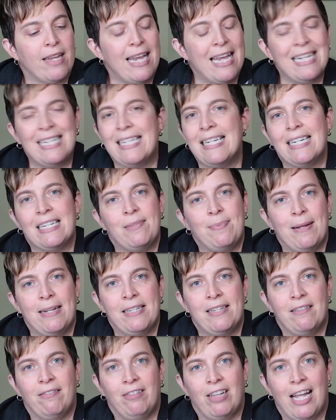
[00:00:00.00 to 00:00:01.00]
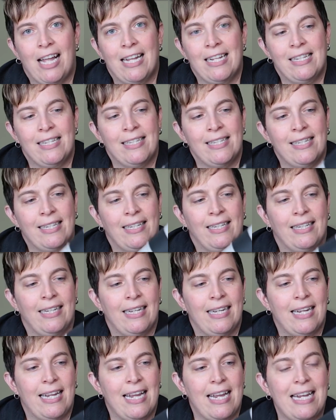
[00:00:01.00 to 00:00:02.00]
It's an expensive lens.
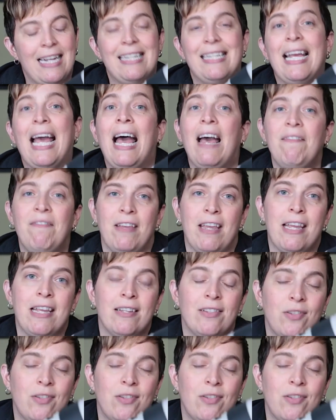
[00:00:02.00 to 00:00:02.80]
It is heavy,